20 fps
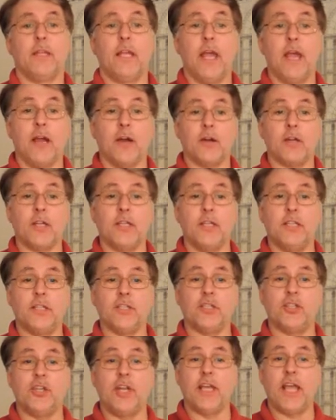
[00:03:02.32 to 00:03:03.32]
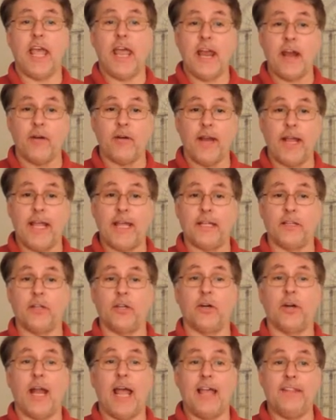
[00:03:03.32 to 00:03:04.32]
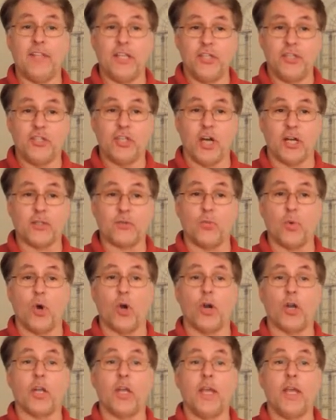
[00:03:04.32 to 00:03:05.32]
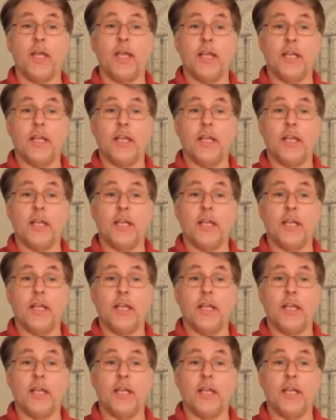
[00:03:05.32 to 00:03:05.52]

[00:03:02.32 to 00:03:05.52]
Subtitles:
The air conditioning air handler and the ductwork